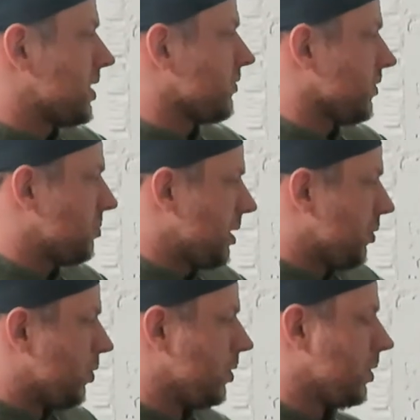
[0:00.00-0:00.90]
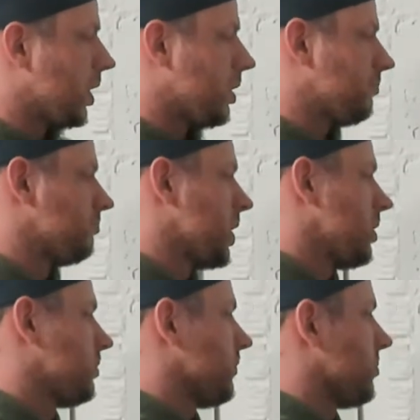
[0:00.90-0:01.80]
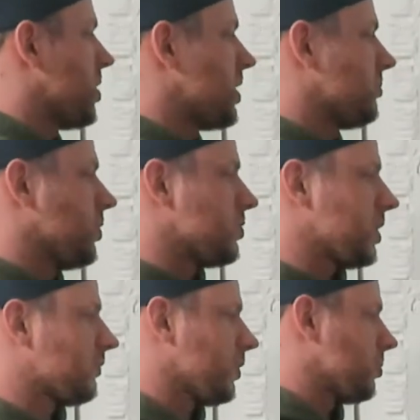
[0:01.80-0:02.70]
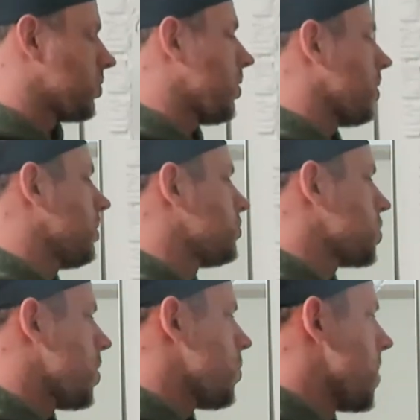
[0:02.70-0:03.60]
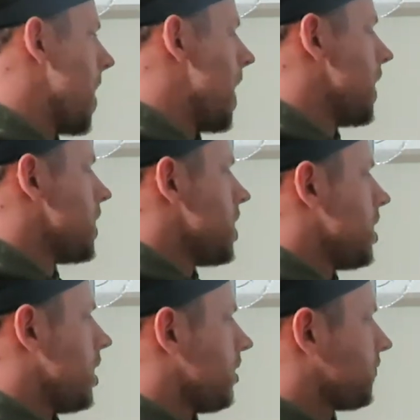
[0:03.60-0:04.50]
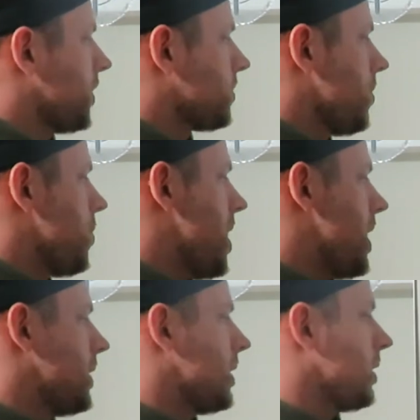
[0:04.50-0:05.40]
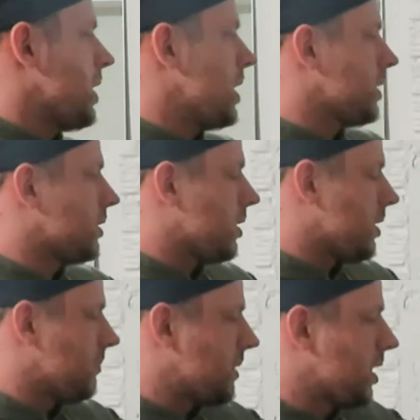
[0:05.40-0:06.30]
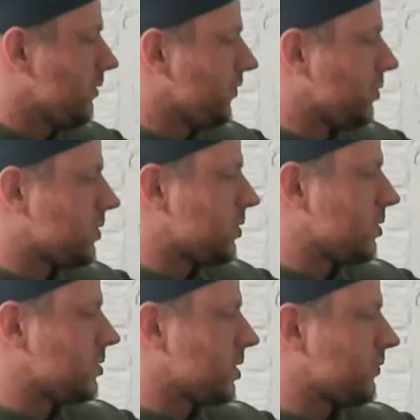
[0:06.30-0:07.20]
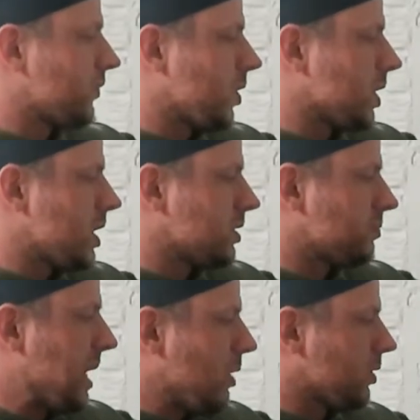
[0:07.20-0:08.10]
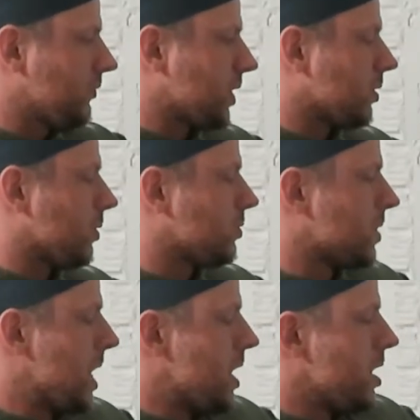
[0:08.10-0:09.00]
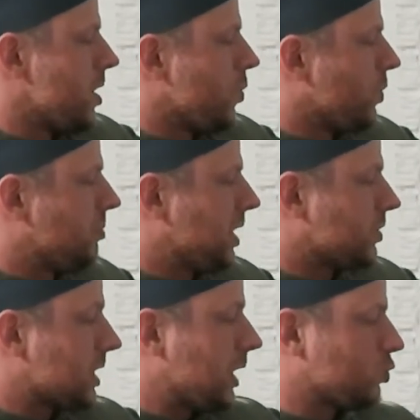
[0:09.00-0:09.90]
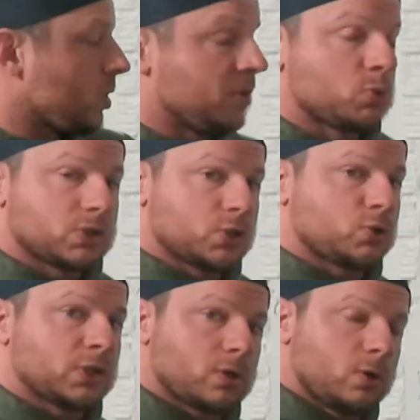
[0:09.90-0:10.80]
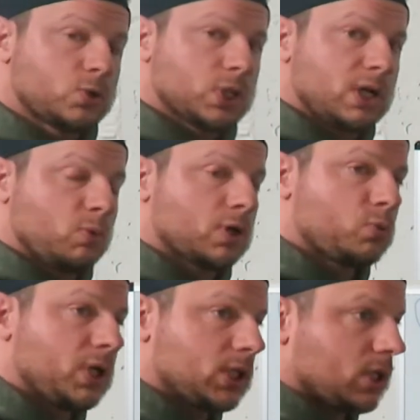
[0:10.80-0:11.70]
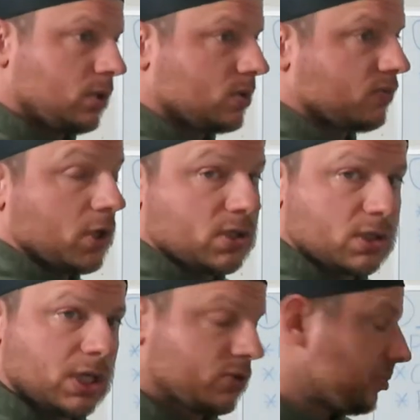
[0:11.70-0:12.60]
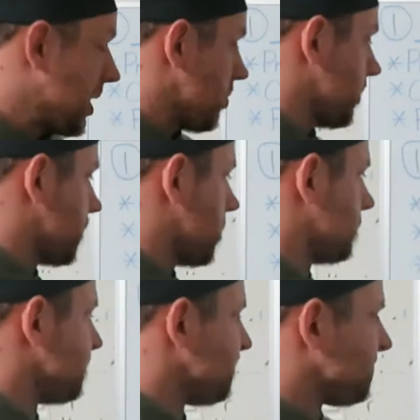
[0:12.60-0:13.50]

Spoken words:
by different people, different bodybuilders like Phillip Ricardo, Joe, Franco, and then I had my influencers as far as powerlifting goes would be Scott Drummond was a strength coach that I worked with. He was a very successful powerlifter.